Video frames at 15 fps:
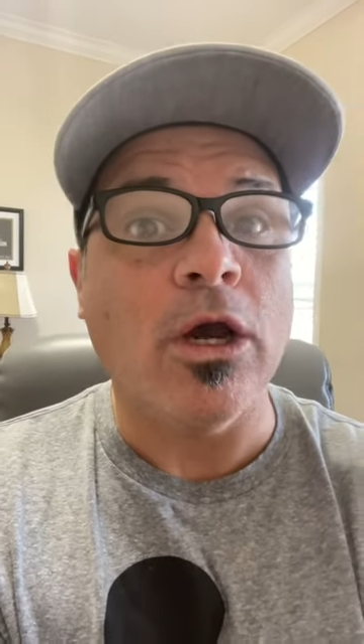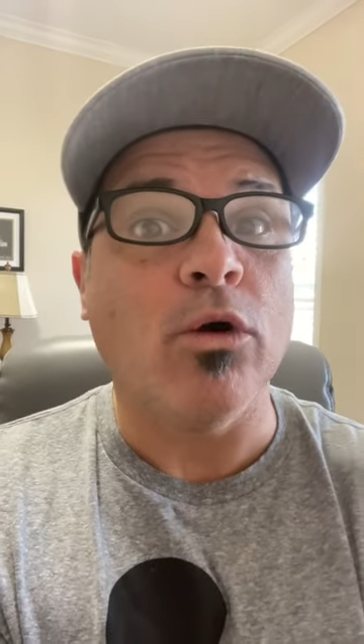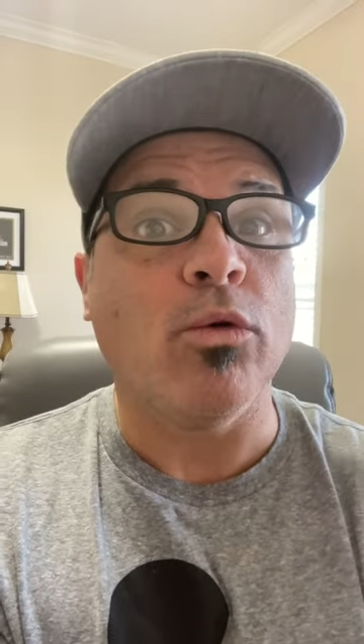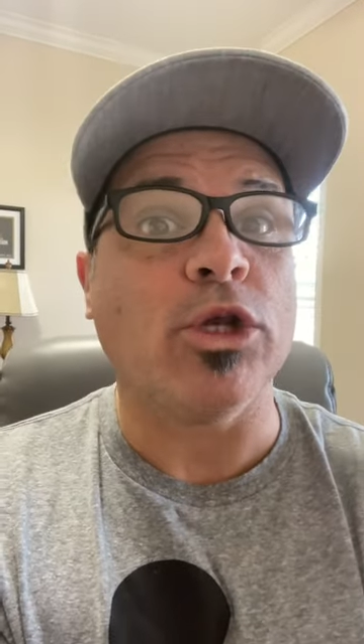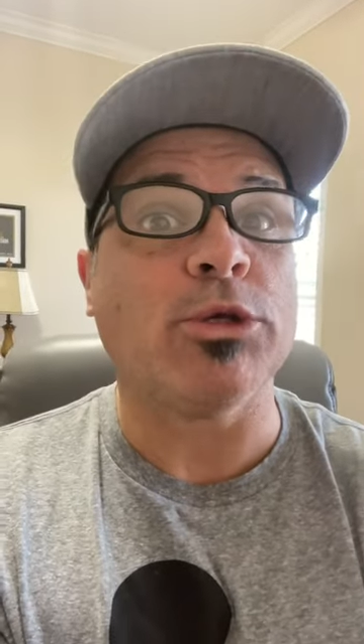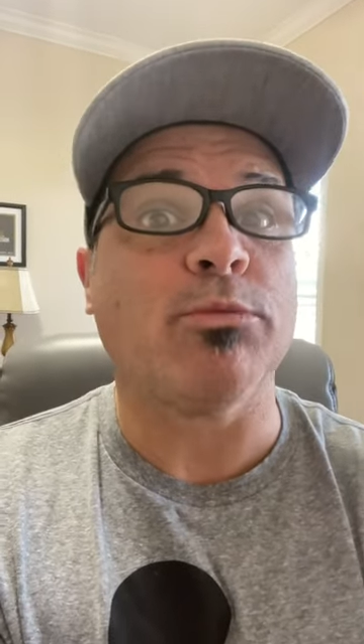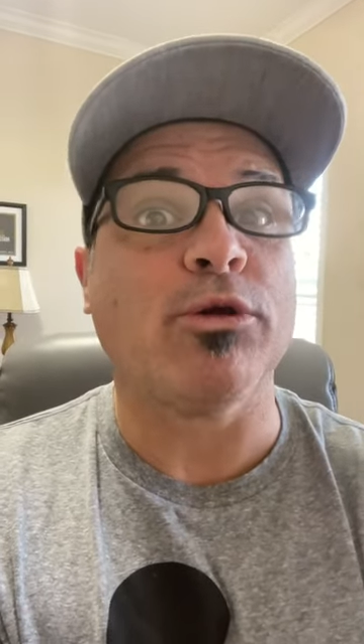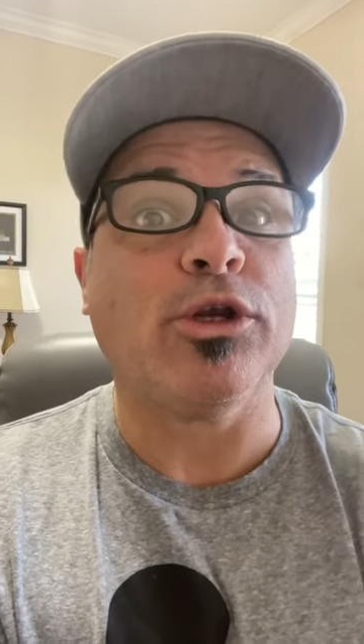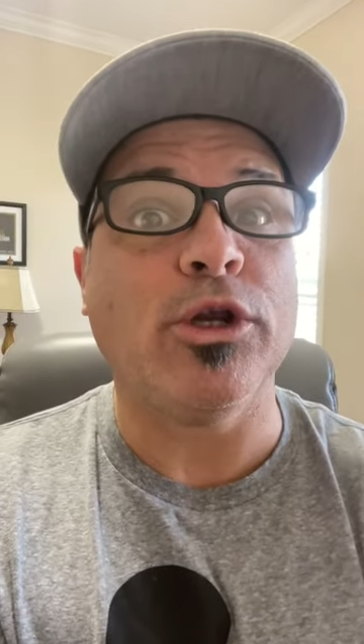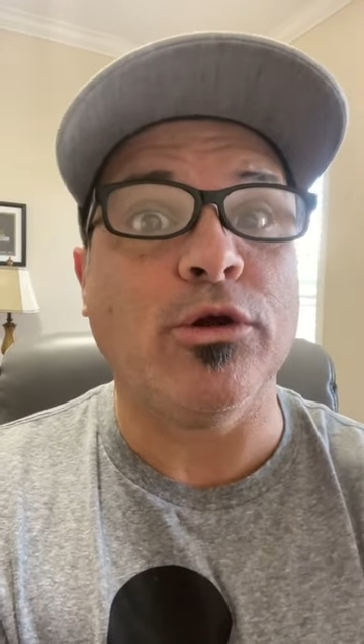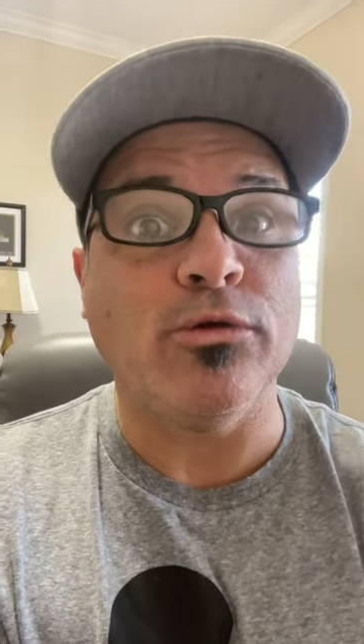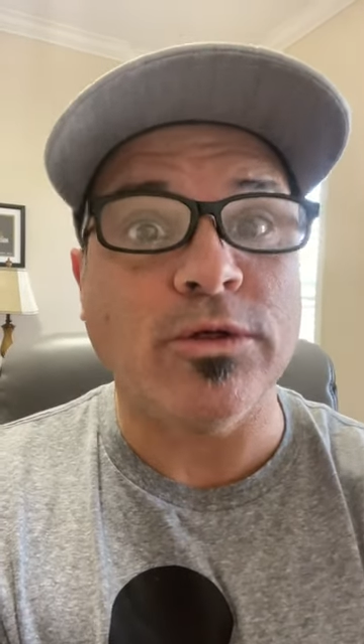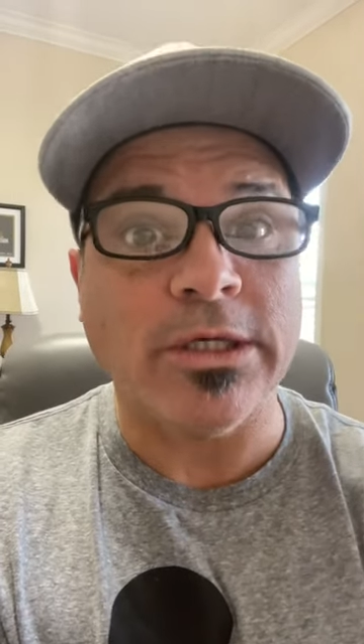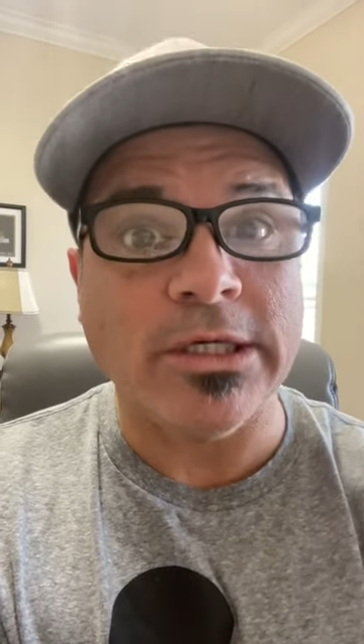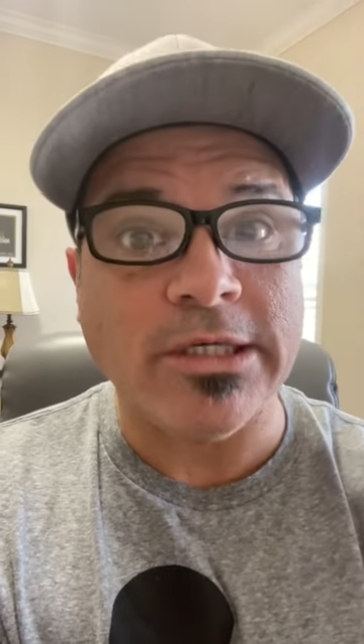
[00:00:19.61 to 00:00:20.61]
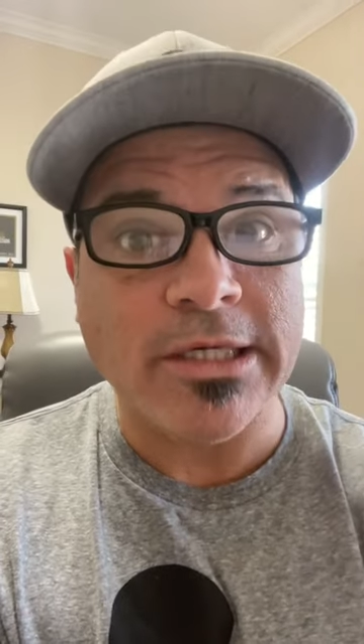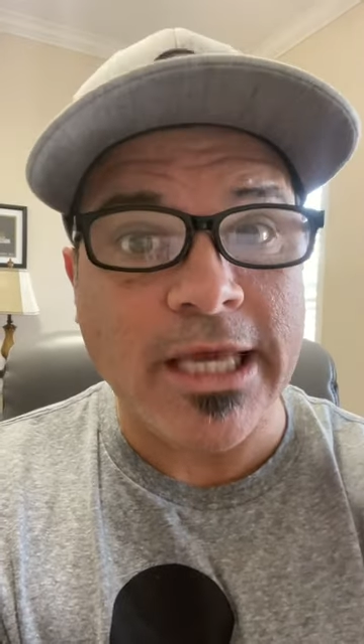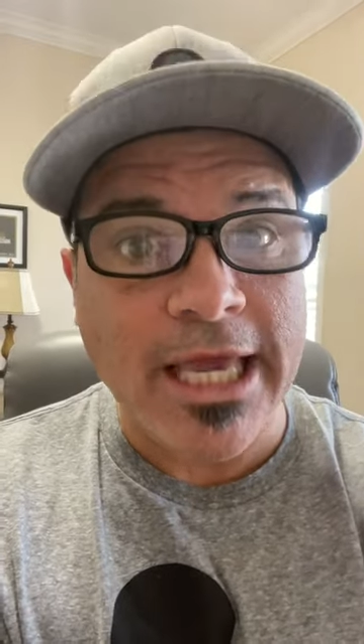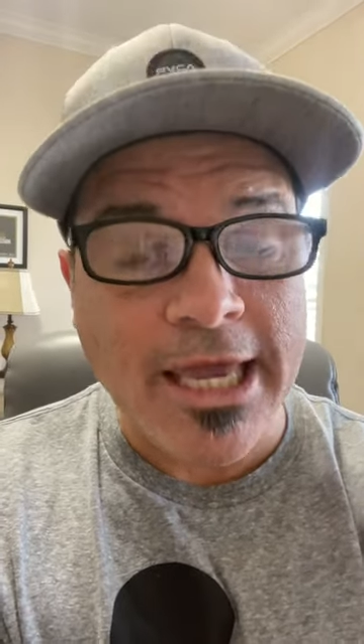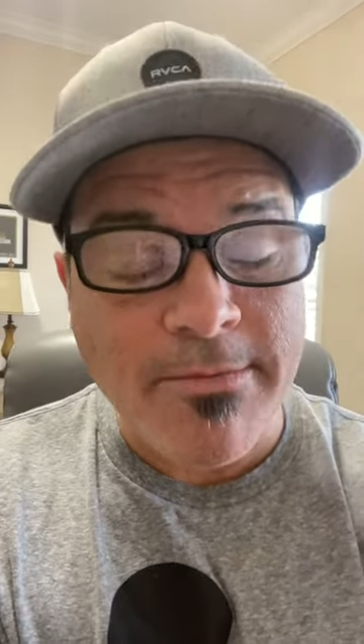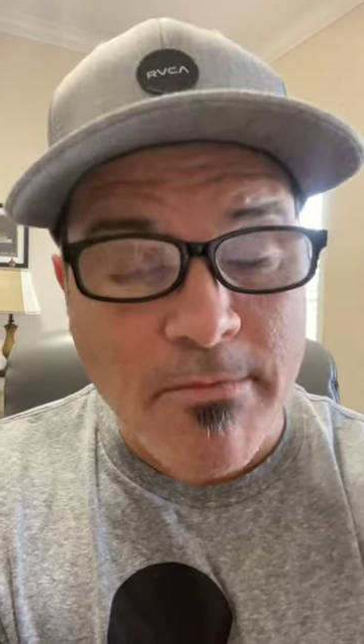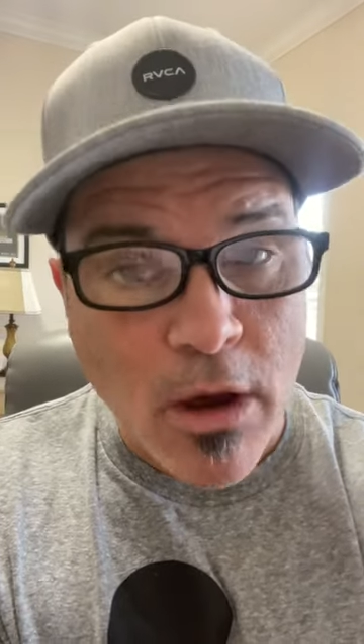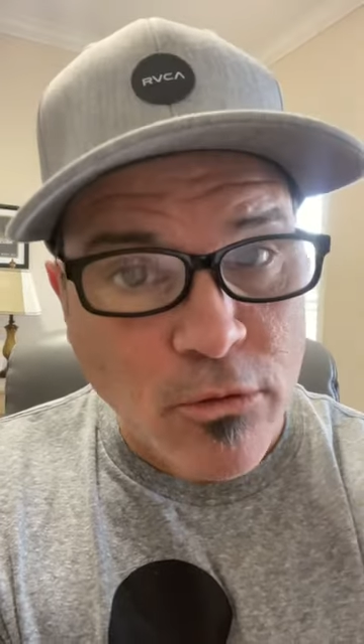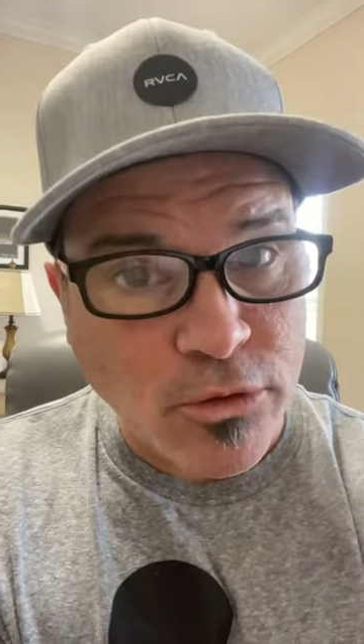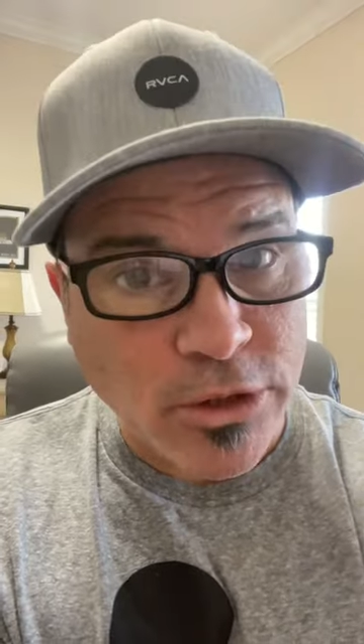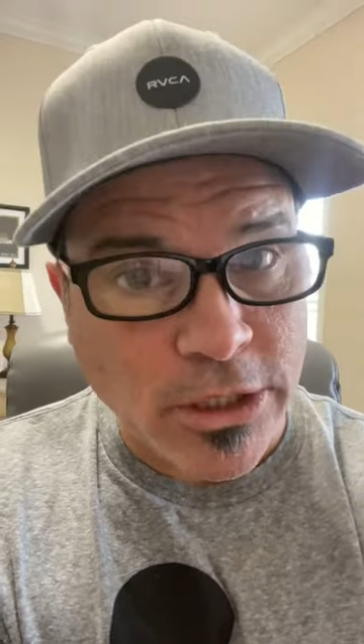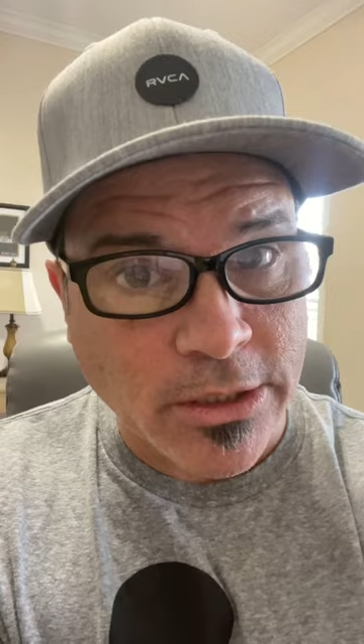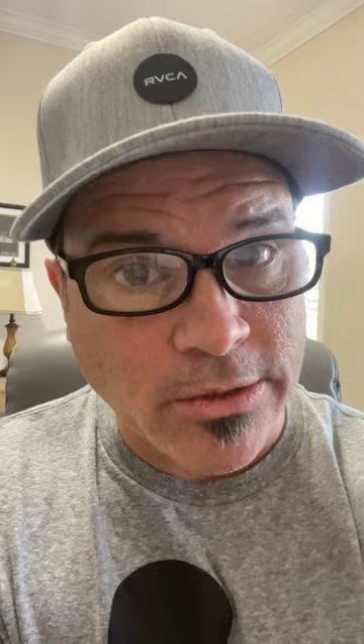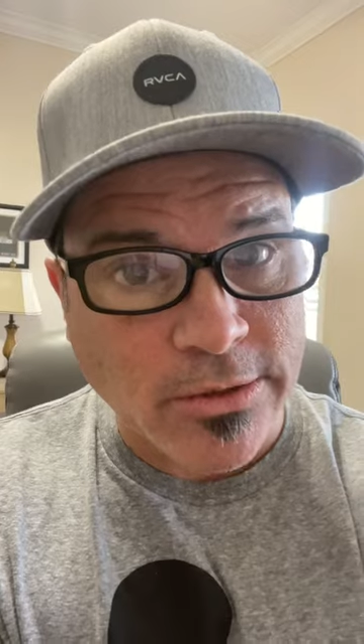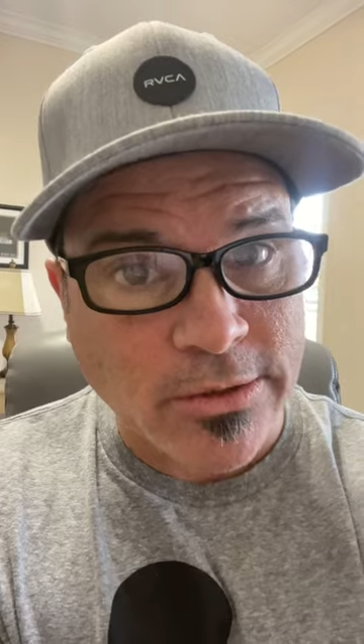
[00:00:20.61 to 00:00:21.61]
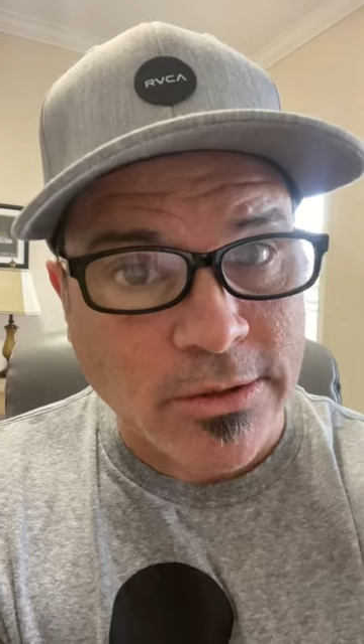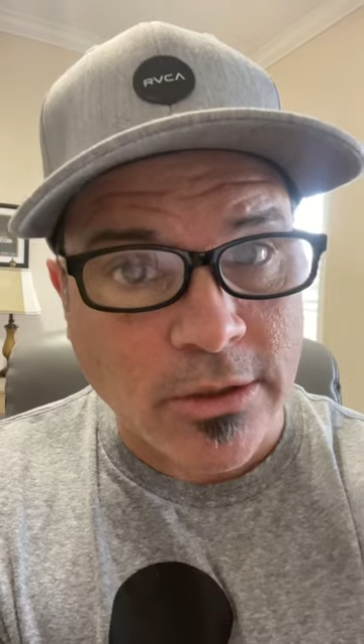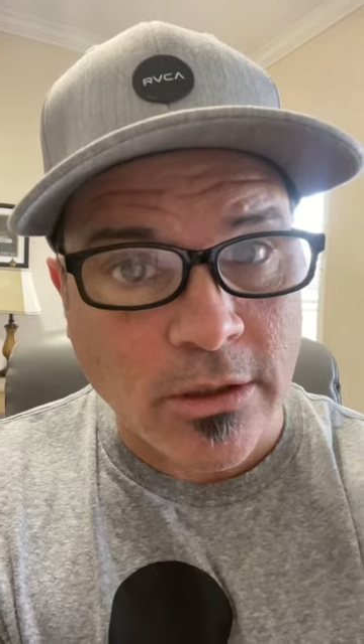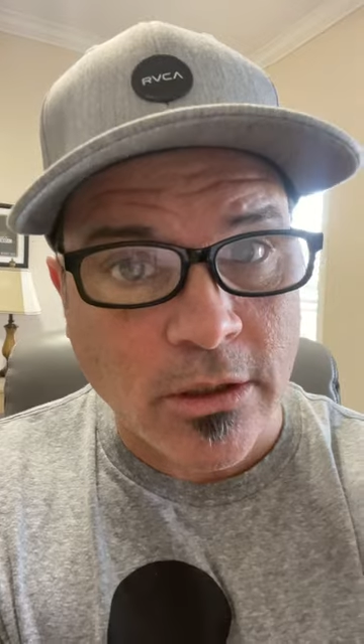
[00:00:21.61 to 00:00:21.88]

which produces emotions.